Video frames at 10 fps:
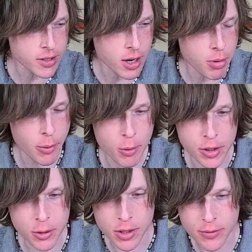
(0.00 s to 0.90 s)
I probably wouldn't do it
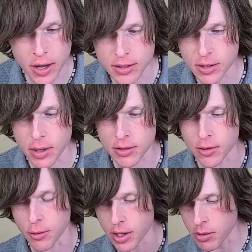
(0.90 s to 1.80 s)
as fast as Matt Stoney,
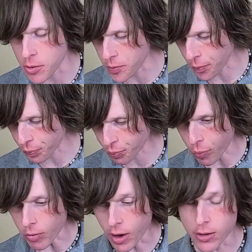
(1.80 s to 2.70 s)
but
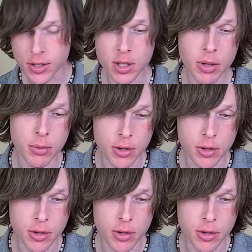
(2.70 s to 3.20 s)
I'd still be able to do it